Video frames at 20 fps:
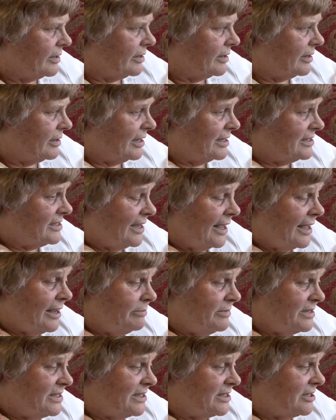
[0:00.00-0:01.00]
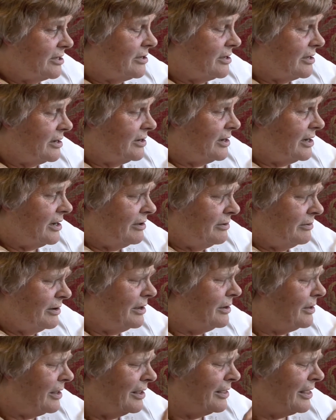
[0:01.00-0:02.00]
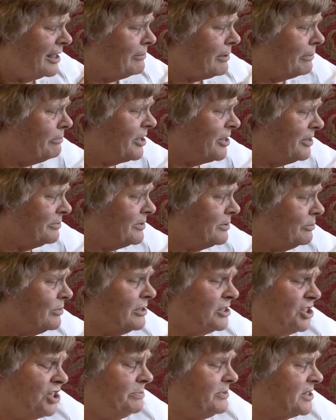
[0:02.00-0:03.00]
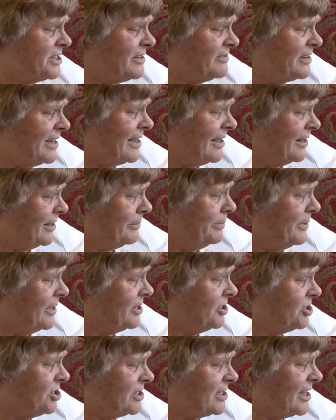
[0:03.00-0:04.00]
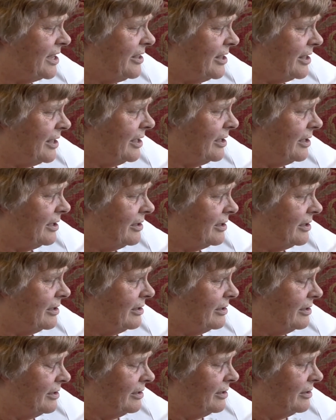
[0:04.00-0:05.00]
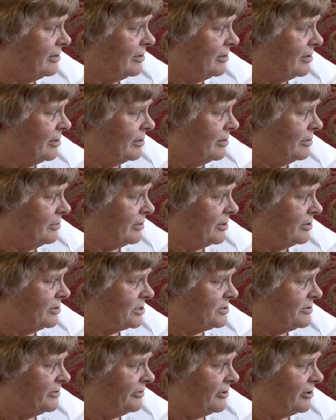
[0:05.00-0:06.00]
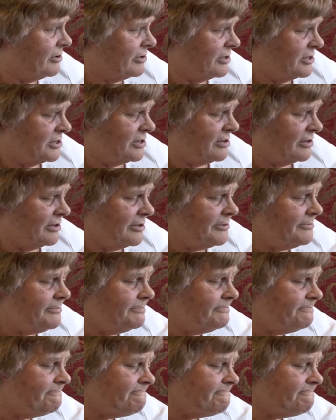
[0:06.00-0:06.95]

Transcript: that's again Mrs. Kirkland. I think my mother... Well, she must have taken the pictures, I think, because my father's on them.